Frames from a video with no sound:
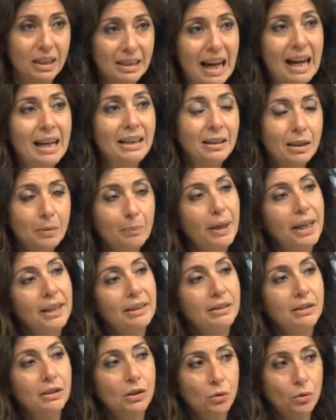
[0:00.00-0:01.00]

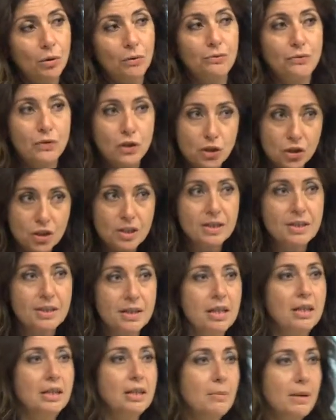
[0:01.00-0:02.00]
time-dependent coefficients
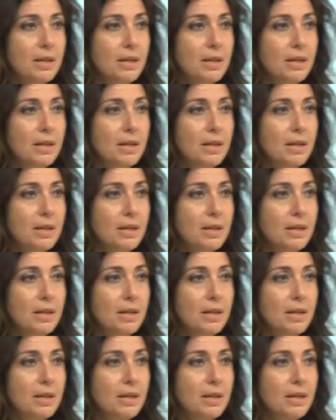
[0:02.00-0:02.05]
in the